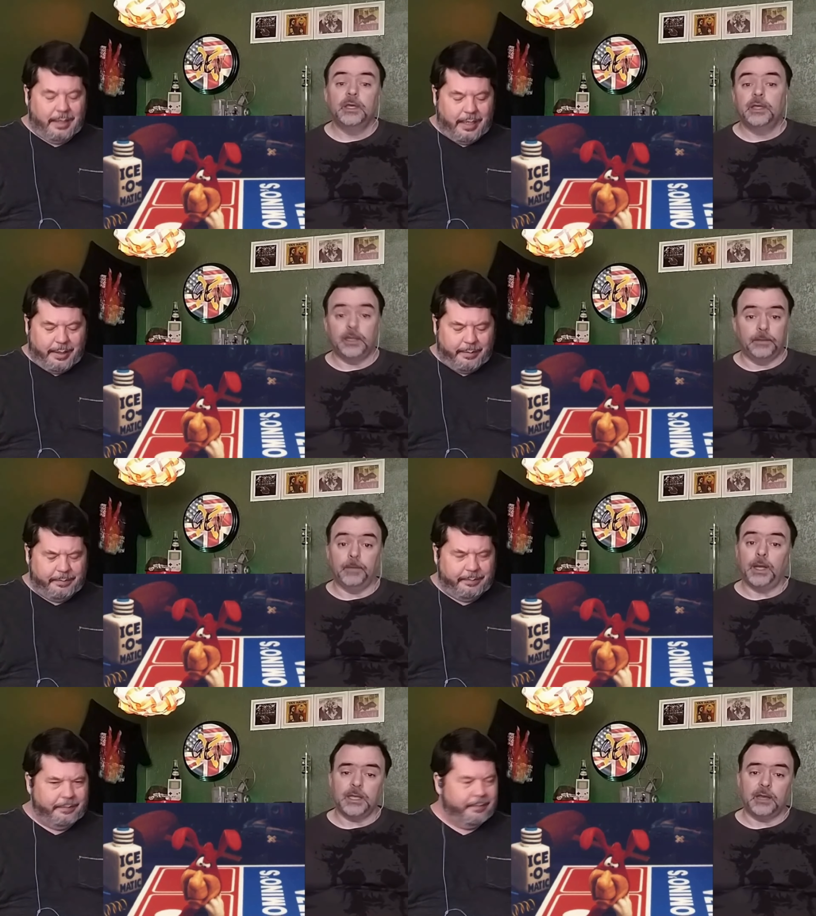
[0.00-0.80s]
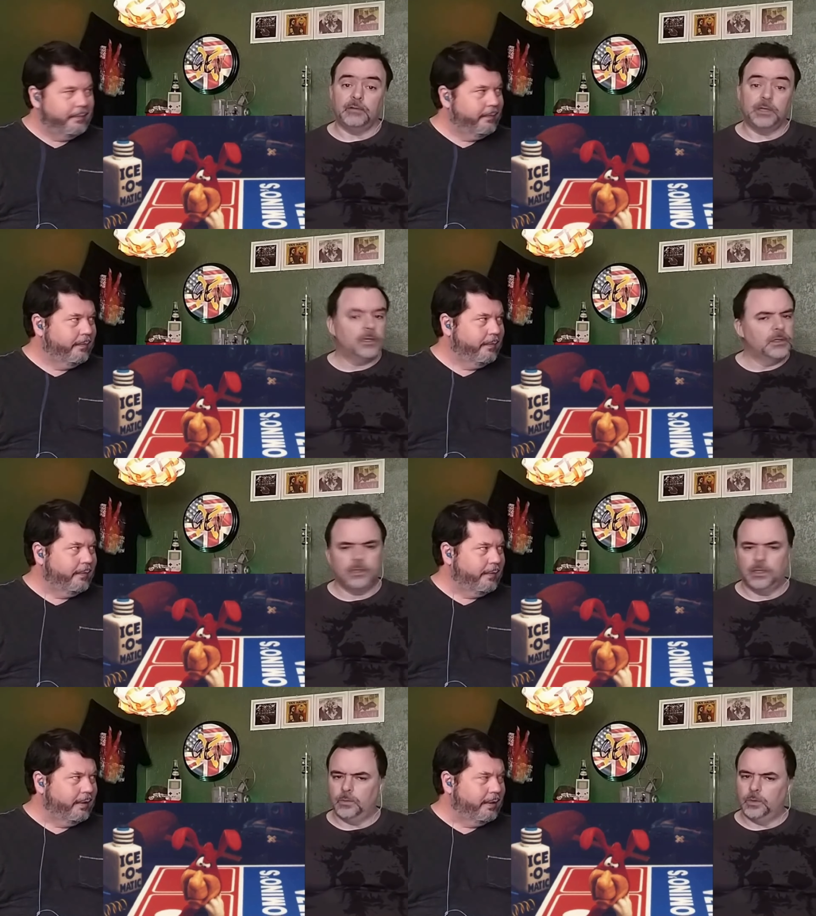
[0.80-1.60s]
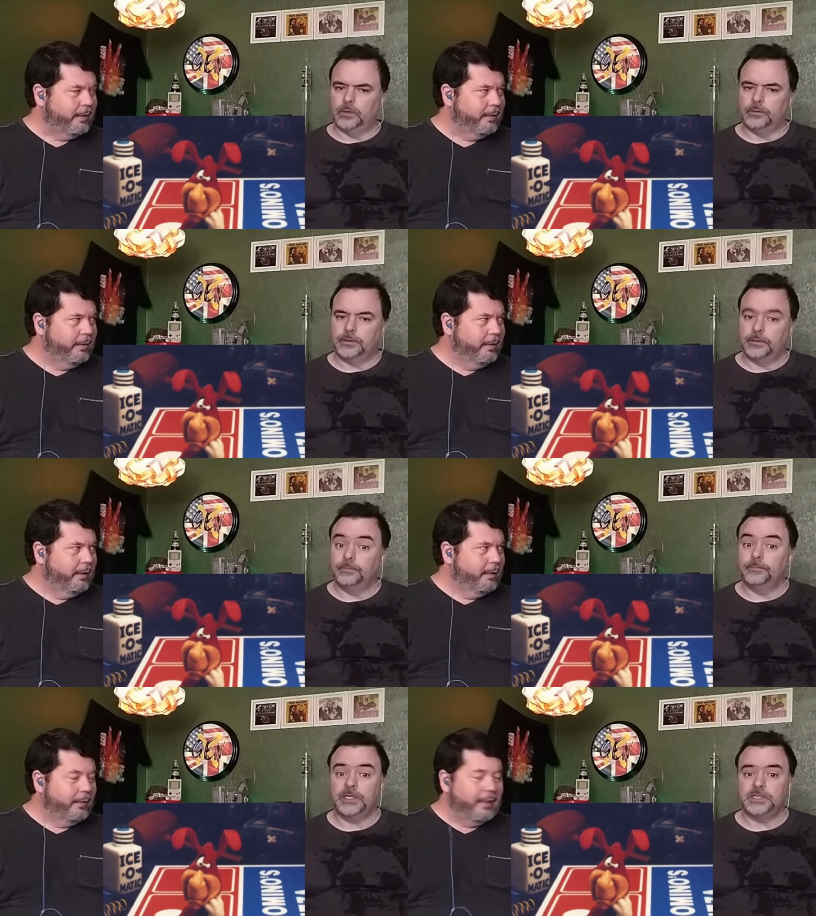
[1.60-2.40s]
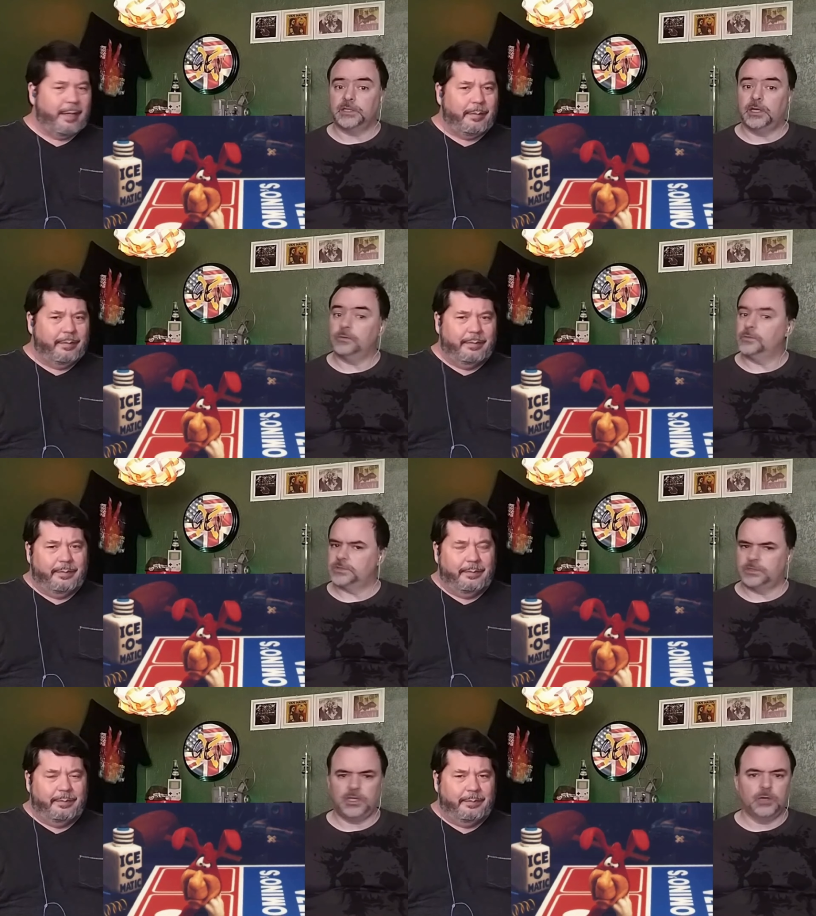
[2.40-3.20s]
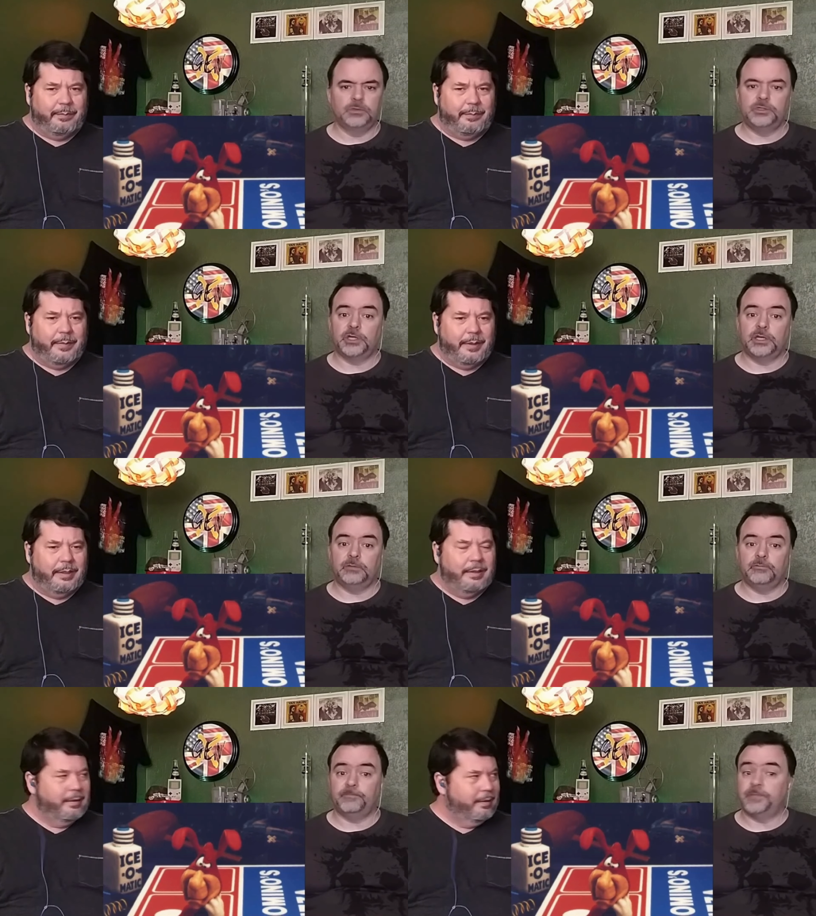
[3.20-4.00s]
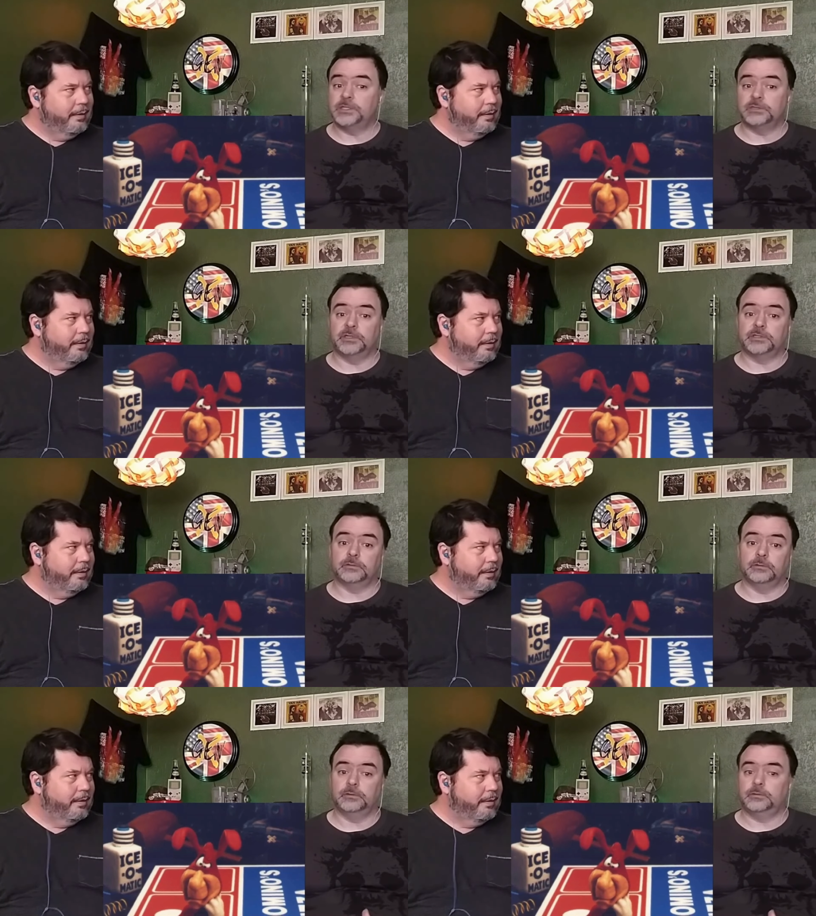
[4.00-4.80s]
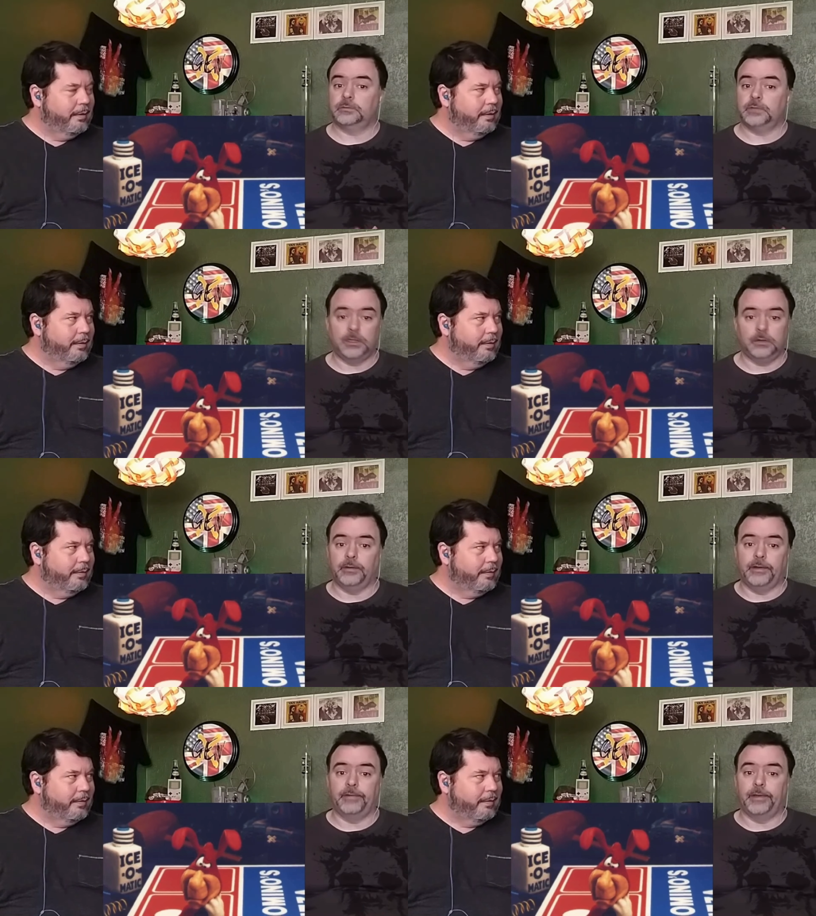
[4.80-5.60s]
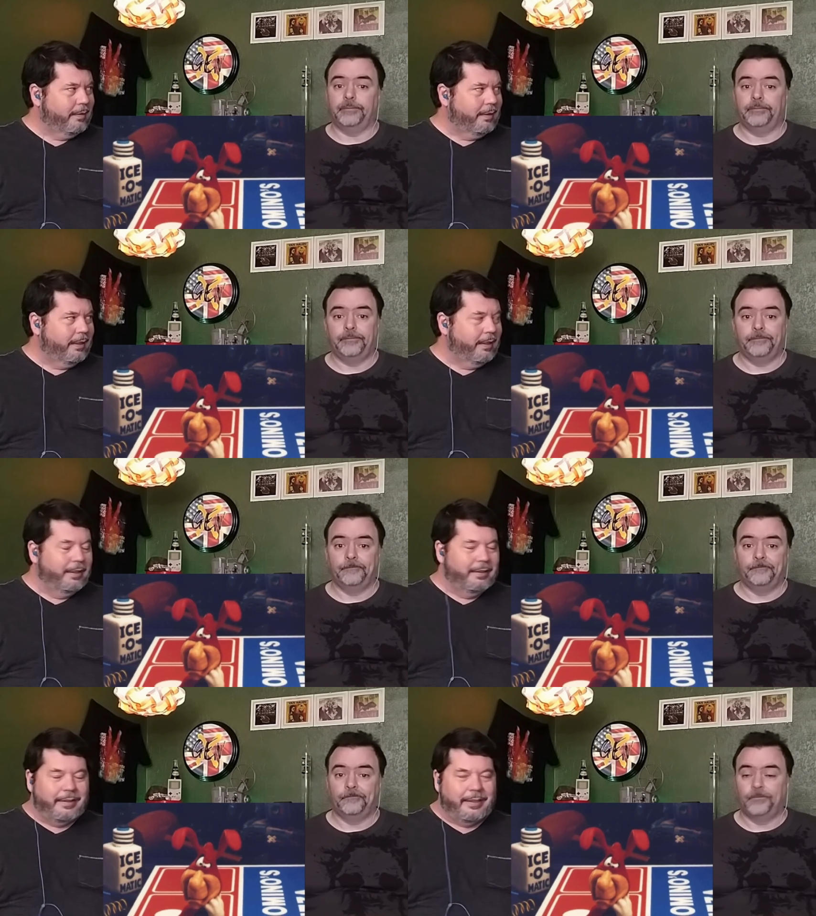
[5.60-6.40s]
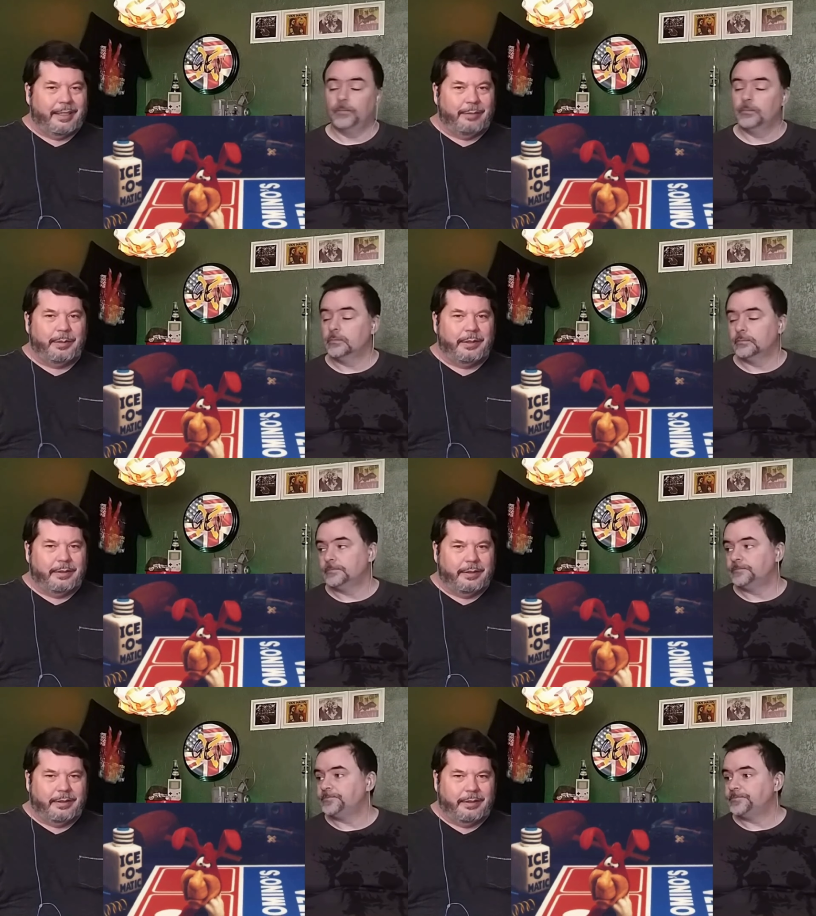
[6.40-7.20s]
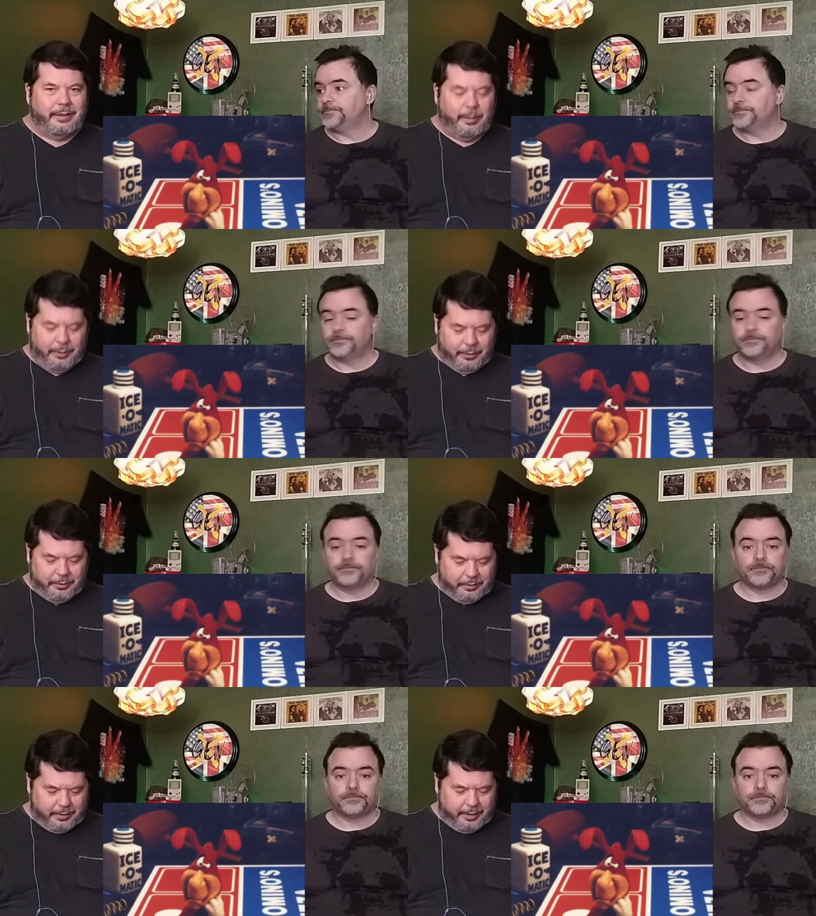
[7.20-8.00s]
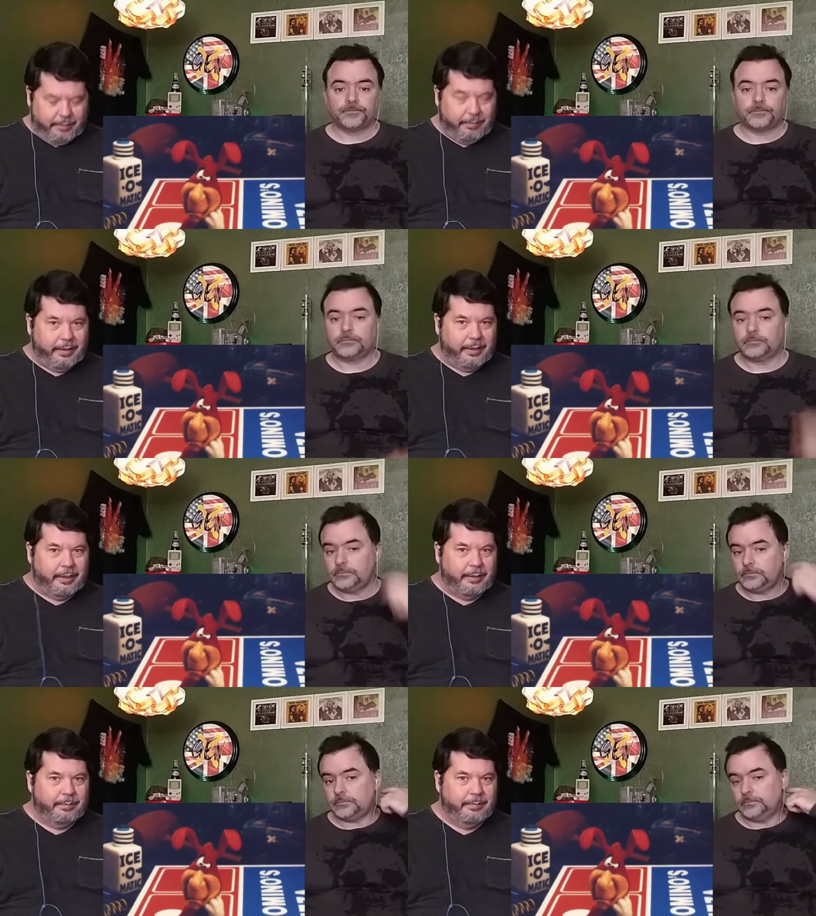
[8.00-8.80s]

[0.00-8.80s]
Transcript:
Speaker 1: in my area, there weren't. Pizza Hut was the only chain pizza restaurant in our area. Yeah, they used to have Pizza Hut, and Domino's used to have the